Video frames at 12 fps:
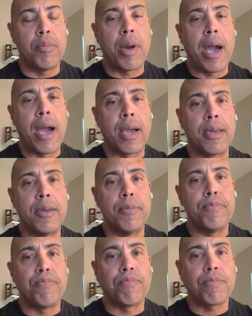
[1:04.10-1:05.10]
pocket.
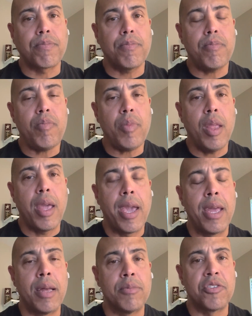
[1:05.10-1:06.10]

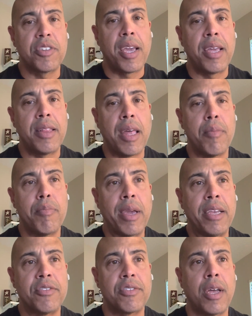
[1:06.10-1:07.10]
And I'm saying that
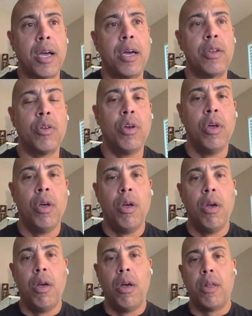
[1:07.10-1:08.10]
based on
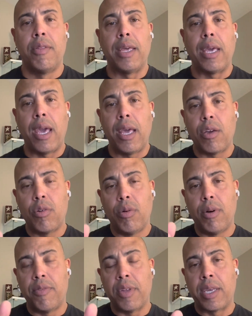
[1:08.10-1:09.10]
the
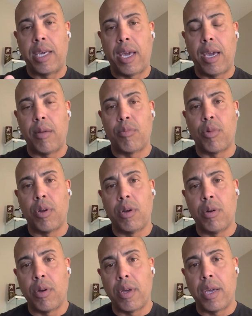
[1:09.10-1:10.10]
angle of the
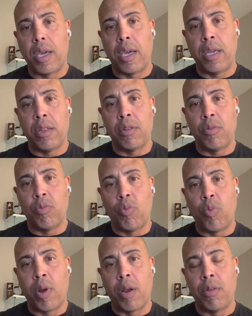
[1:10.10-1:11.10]
camera and
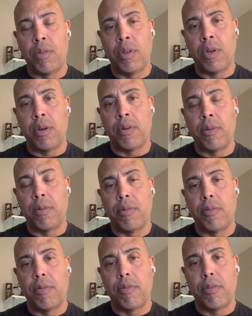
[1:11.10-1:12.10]
where the
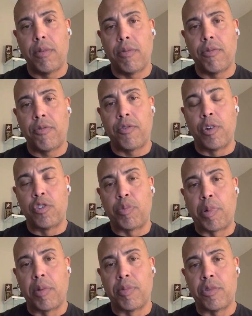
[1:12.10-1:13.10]
first
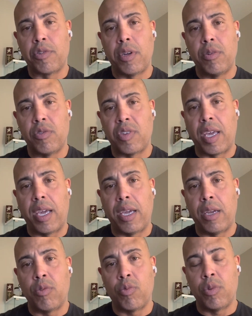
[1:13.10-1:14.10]
perpetrator's
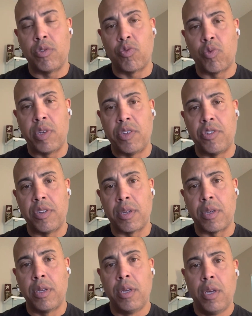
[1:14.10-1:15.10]
hand was
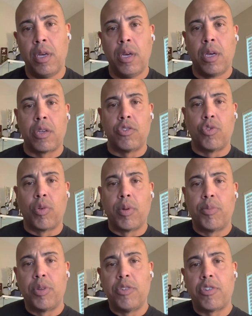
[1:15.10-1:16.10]
reaching. Because normally
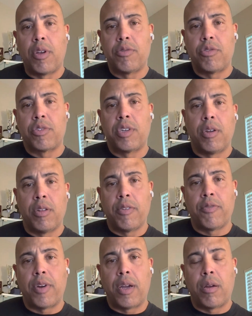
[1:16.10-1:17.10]
police officers carry their
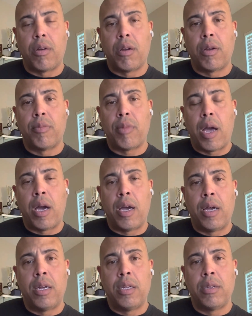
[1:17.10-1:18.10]
firearm
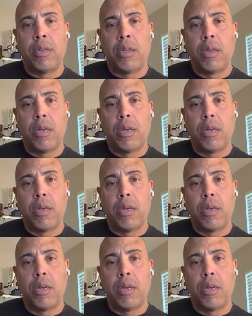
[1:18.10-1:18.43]
on